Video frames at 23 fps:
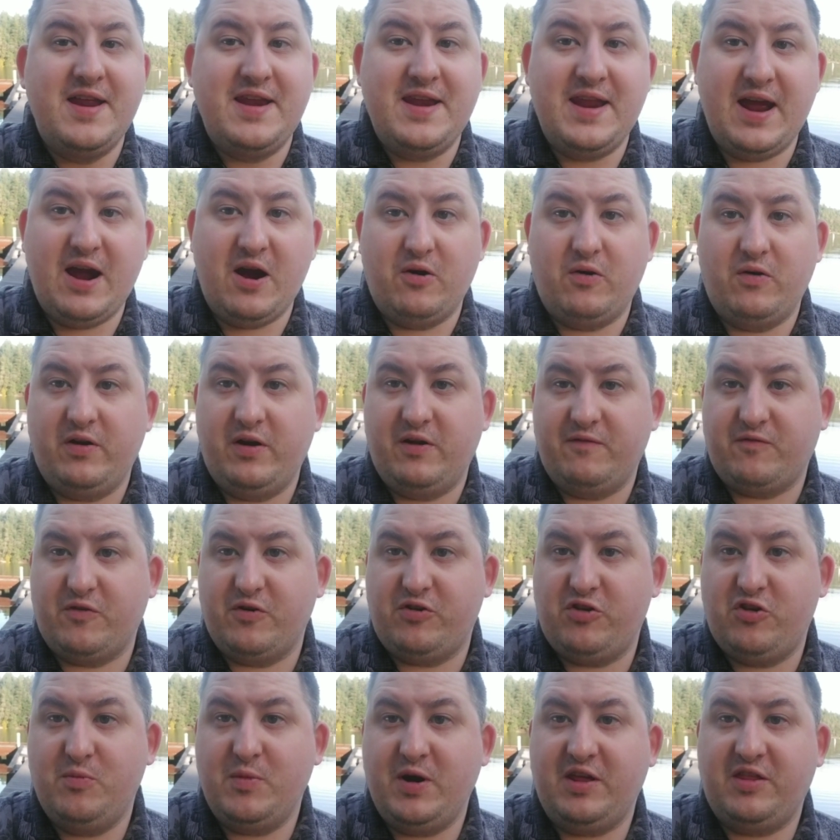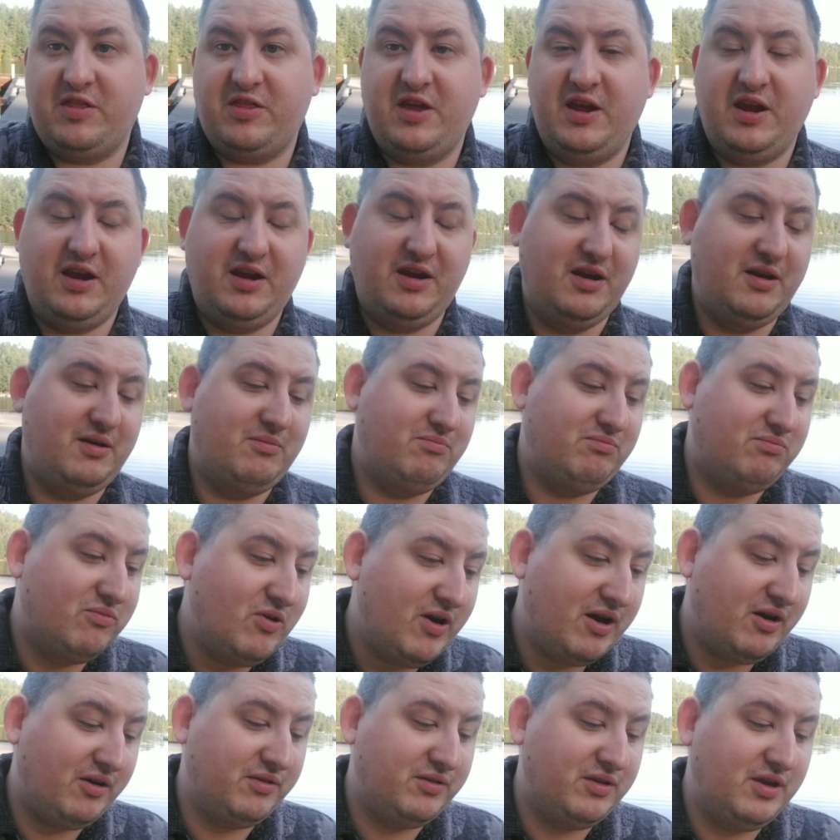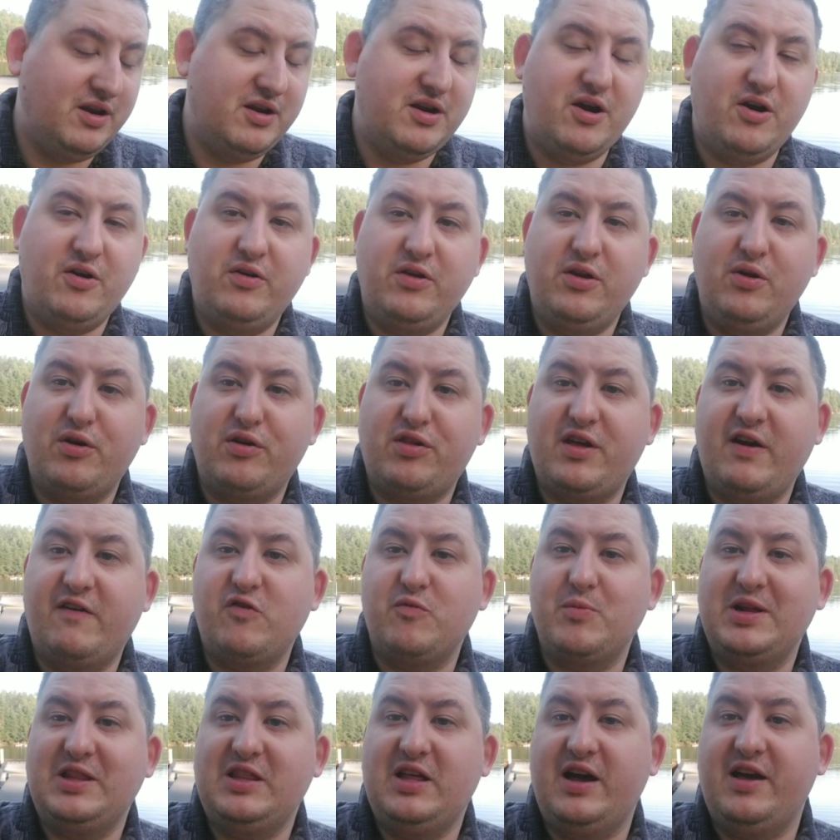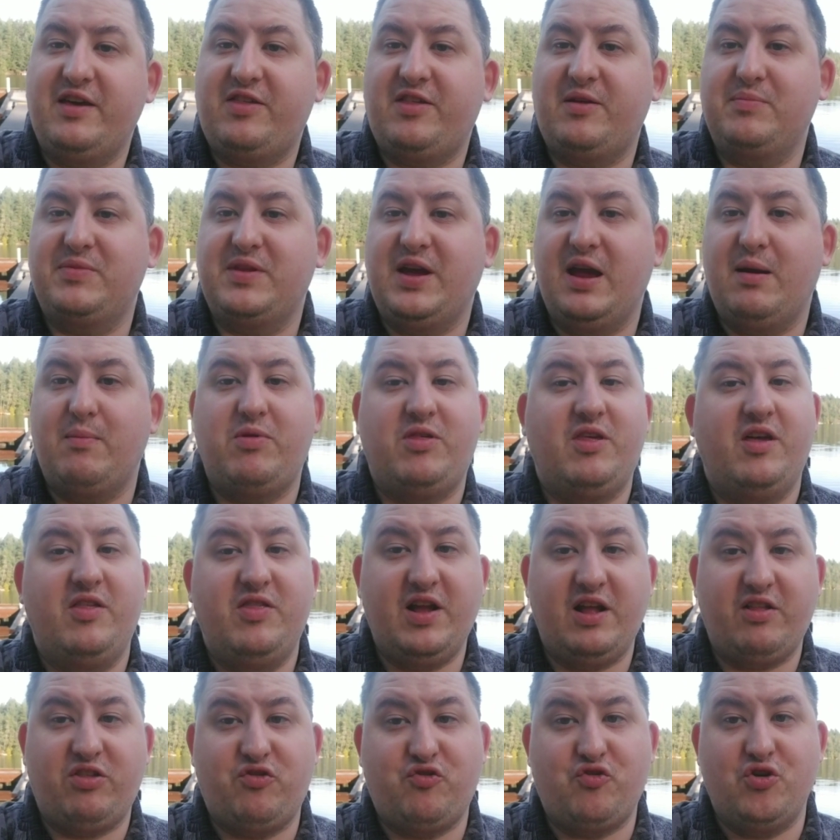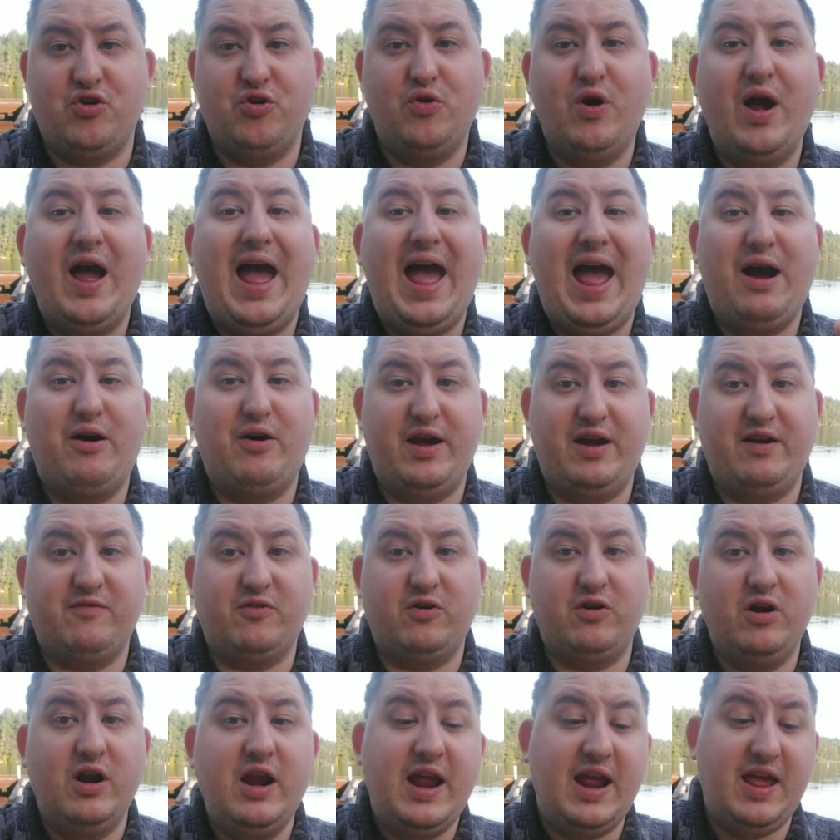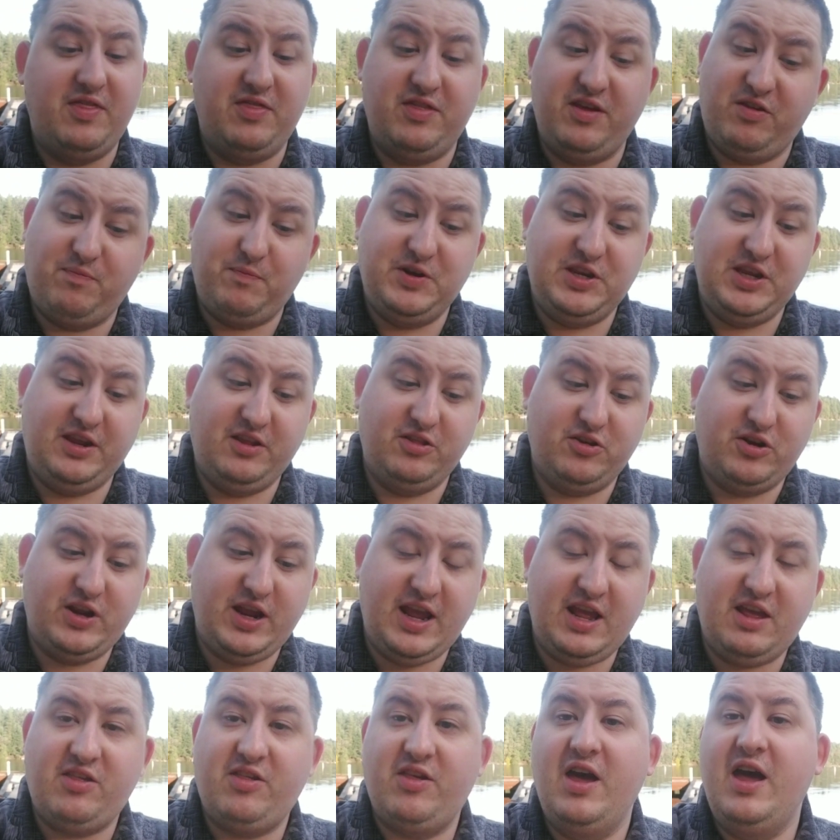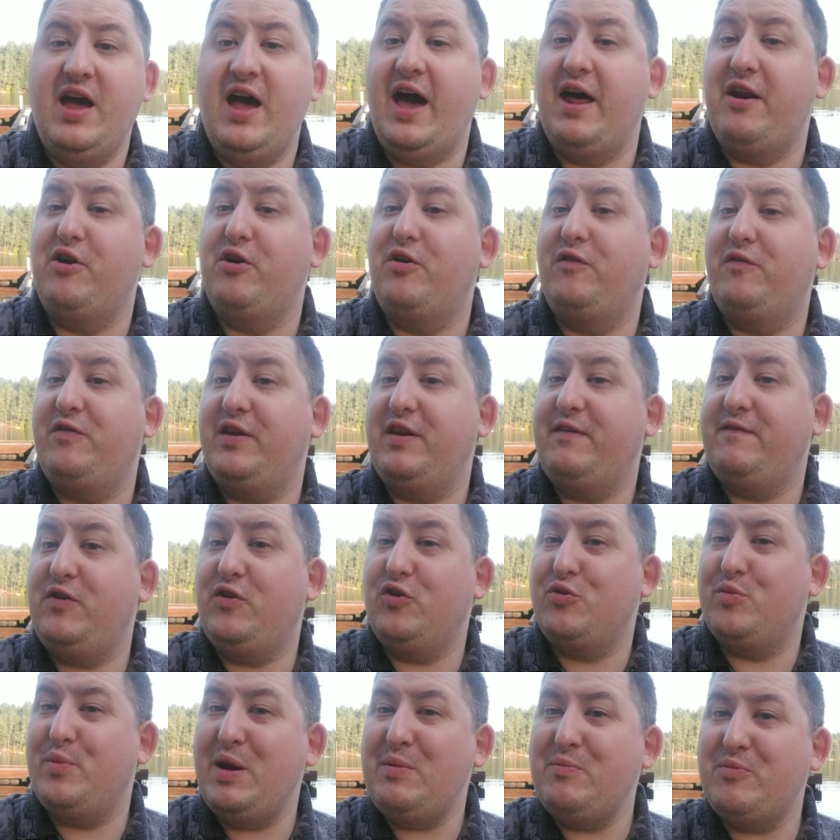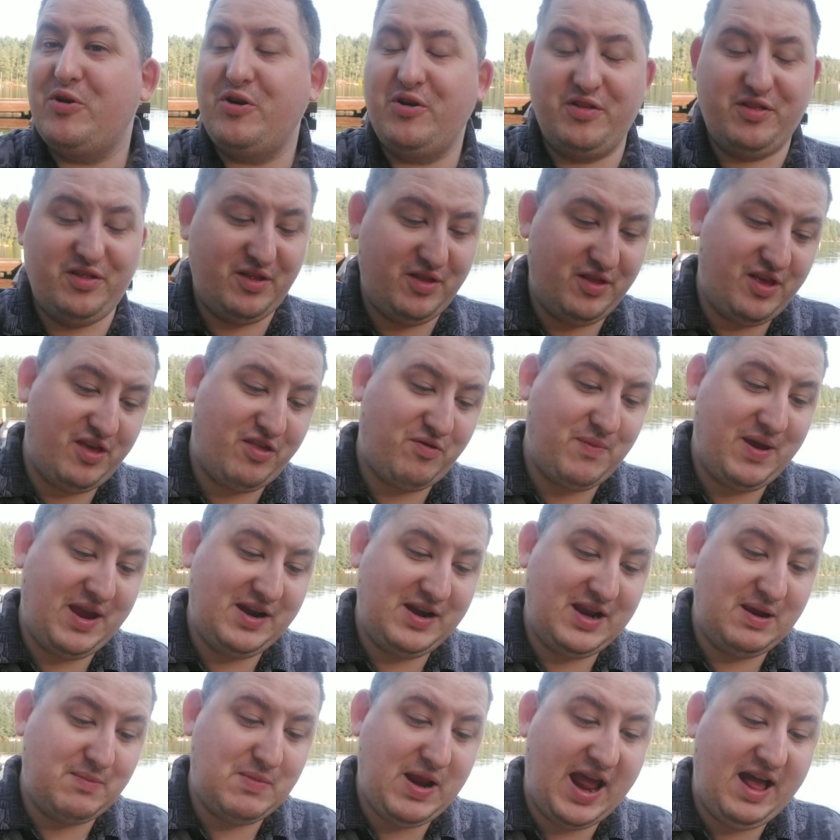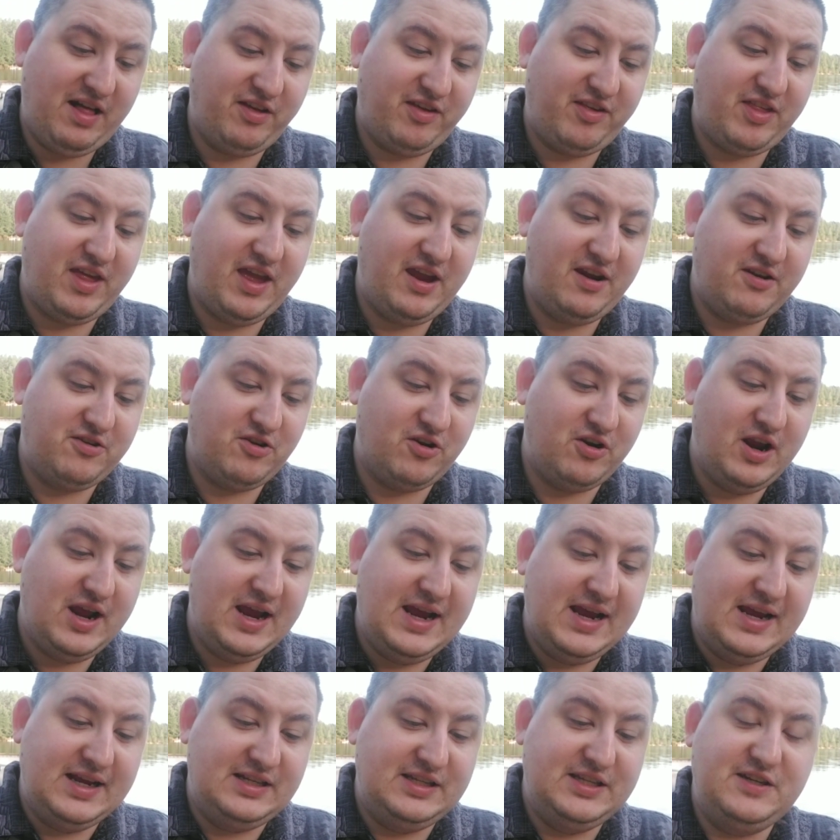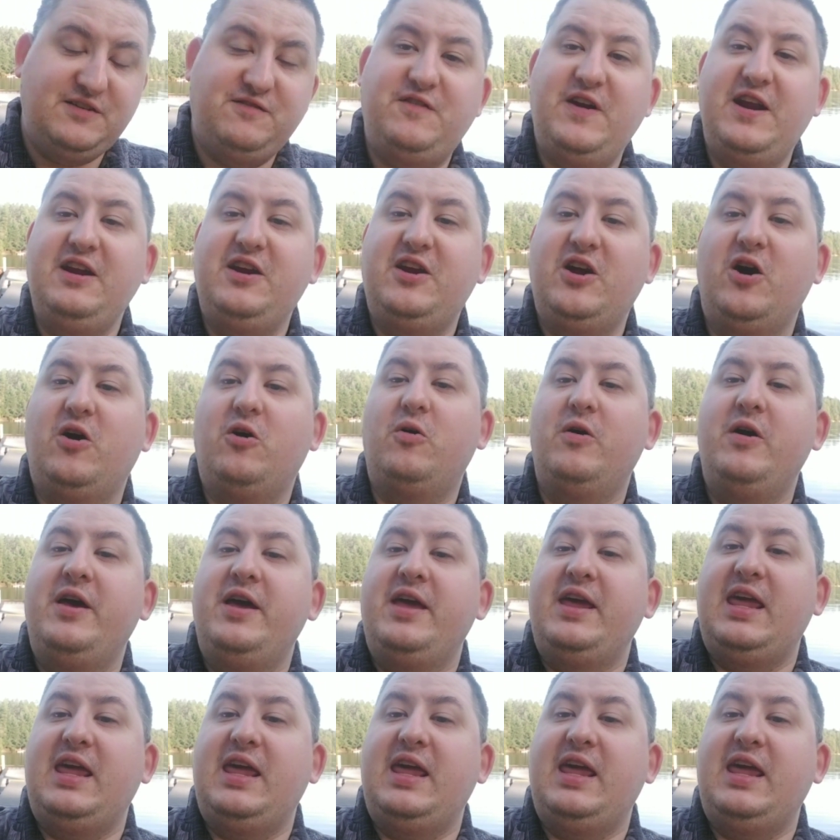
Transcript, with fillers: Now, at first you might think, well, you know, U.S. government lies sometimes. That's true. However, in this particular case, I don't know if any of you remember this man named Alexander Litvenko.